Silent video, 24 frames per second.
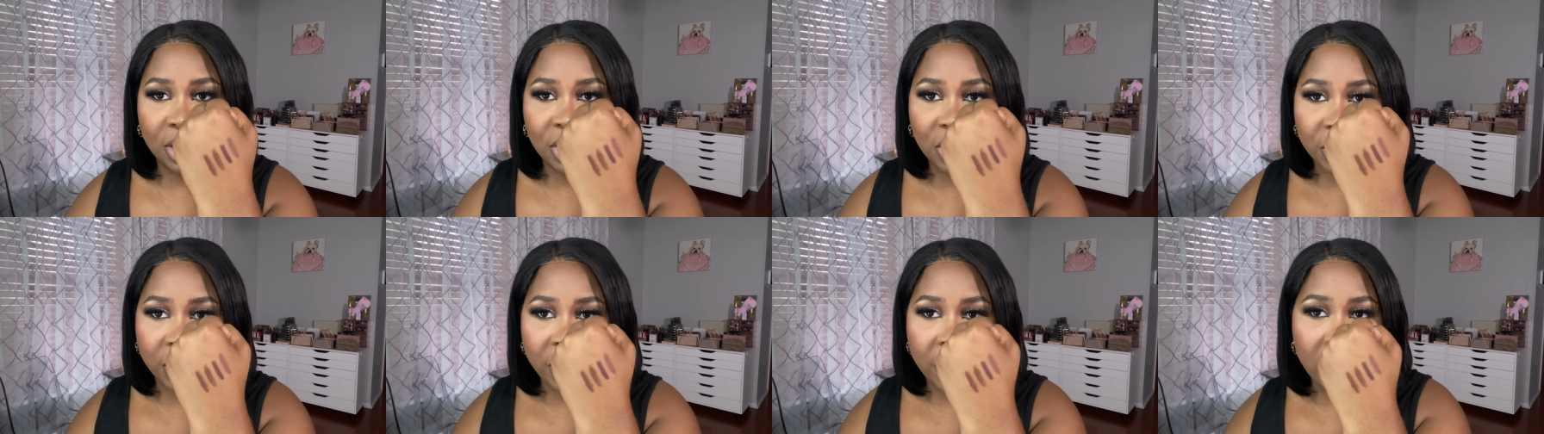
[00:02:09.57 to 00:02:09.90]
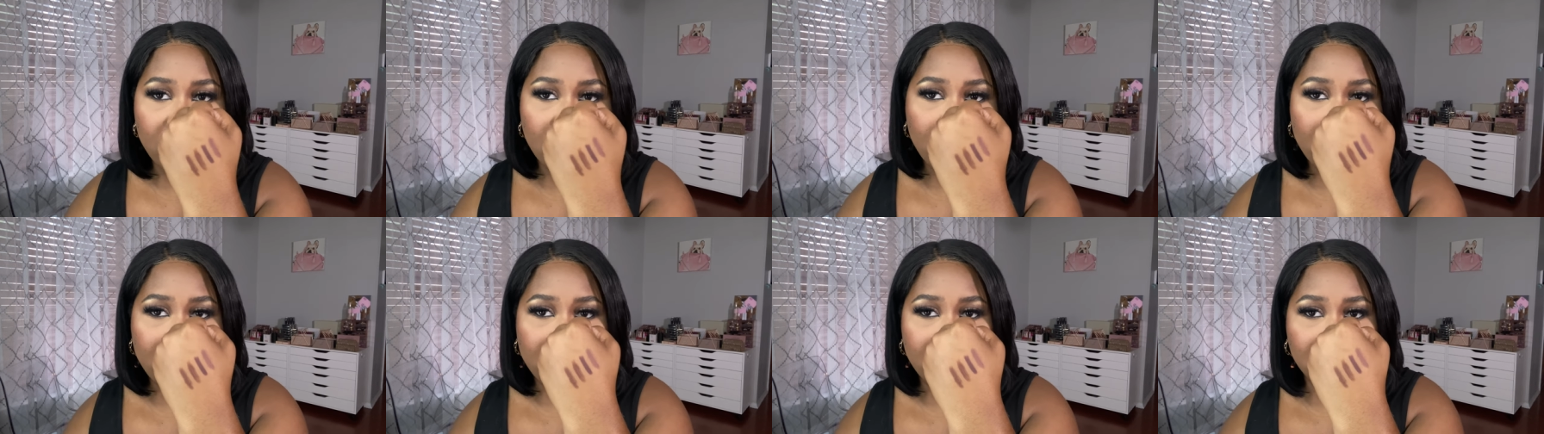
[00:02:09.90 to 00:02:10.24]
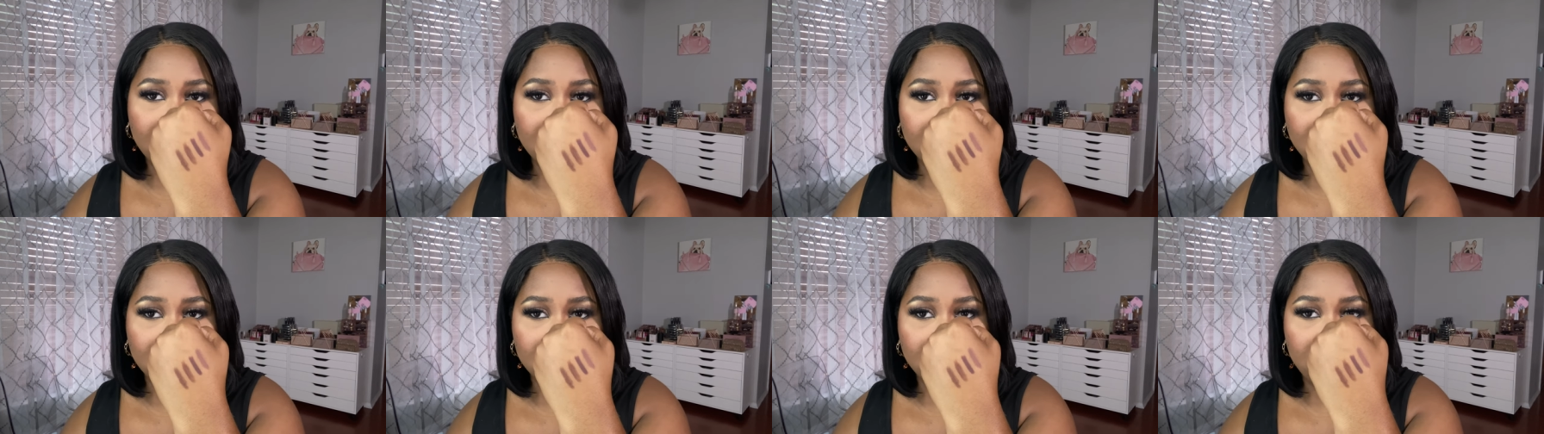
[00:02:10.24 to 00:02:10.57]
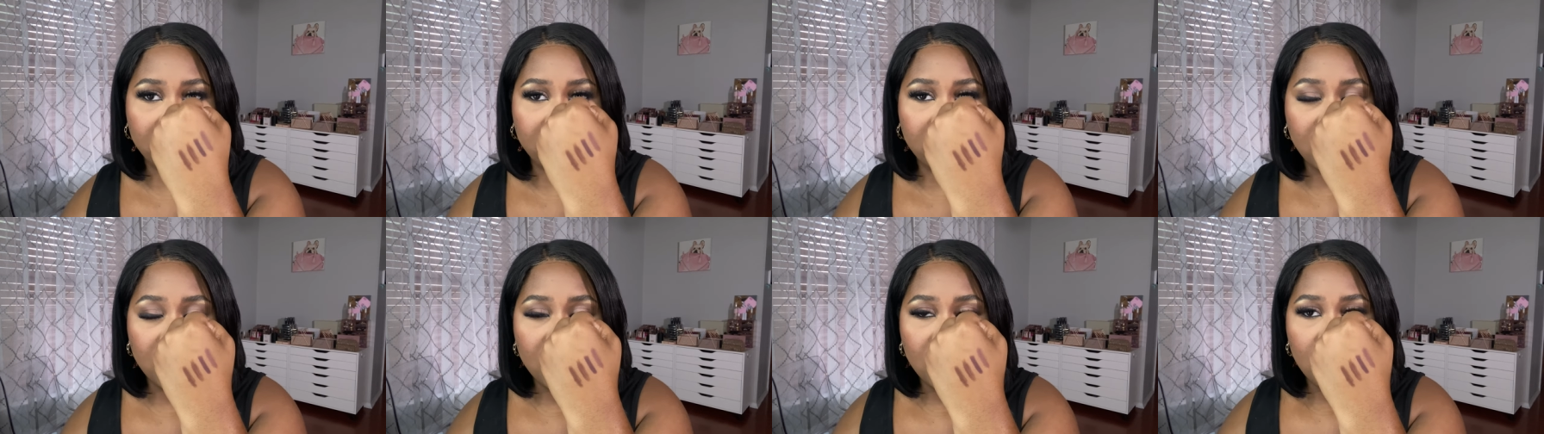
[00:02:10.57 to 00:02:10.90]
So it looks
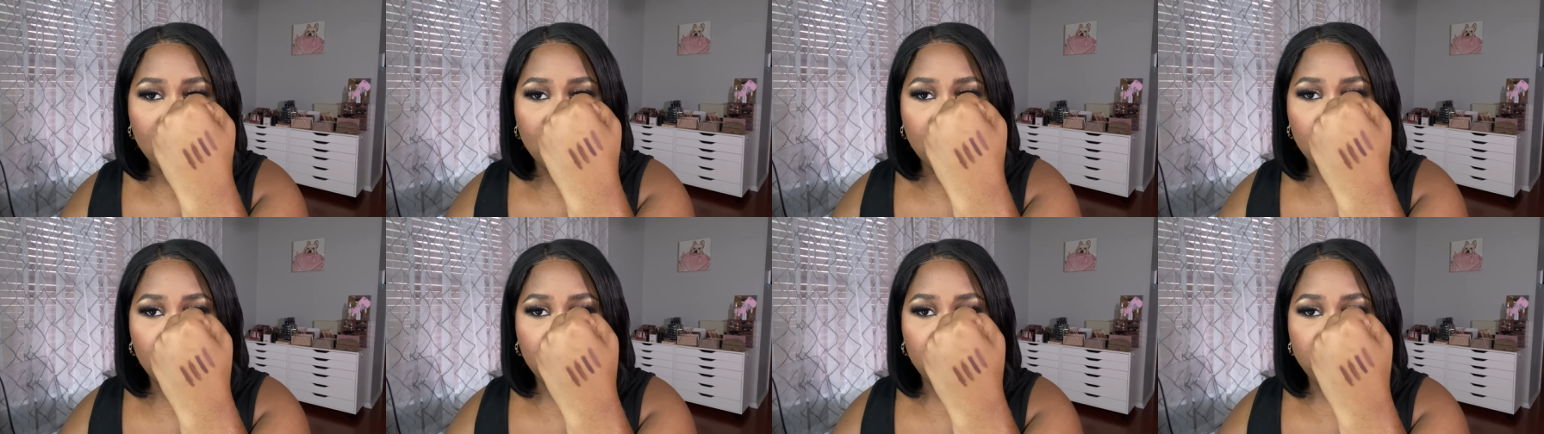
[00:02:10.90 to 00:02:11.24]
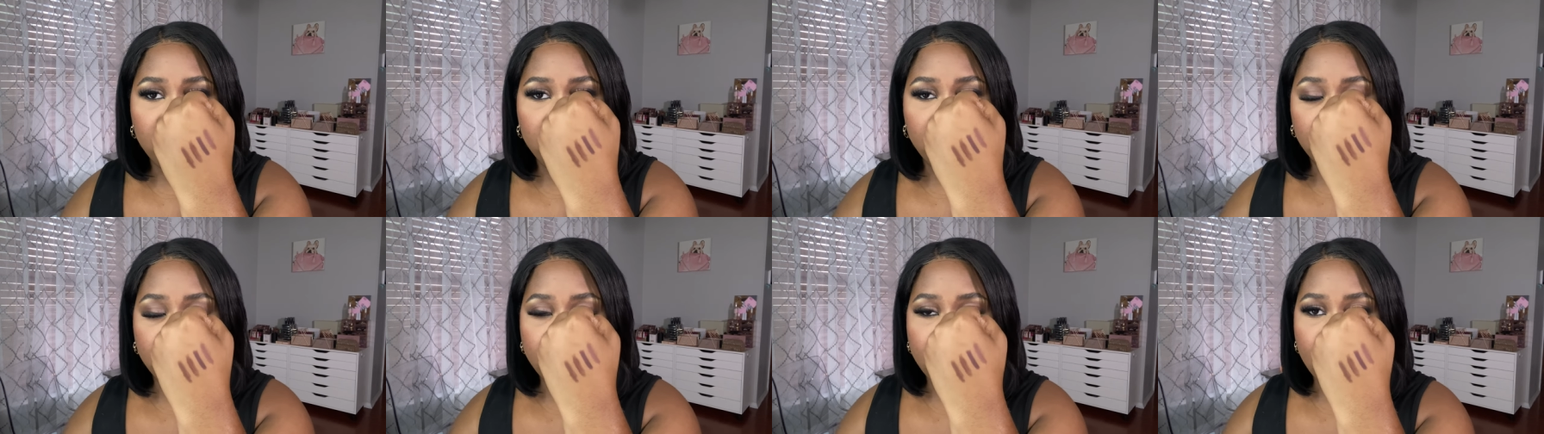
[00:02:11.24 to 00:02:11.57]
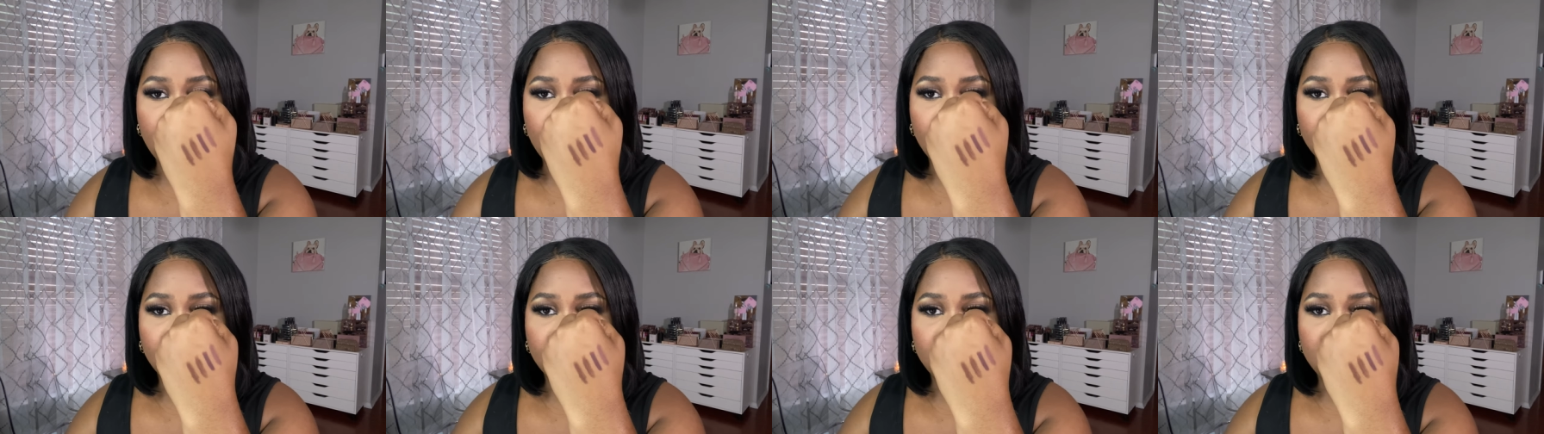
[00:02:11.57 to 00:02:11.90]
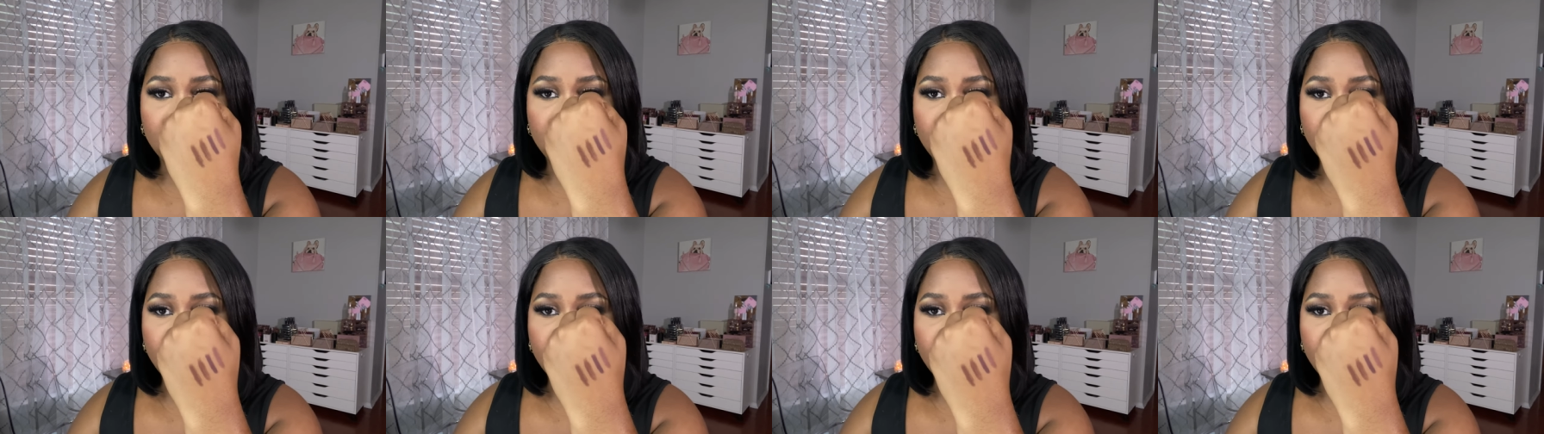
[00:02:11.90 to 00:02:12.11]
like we found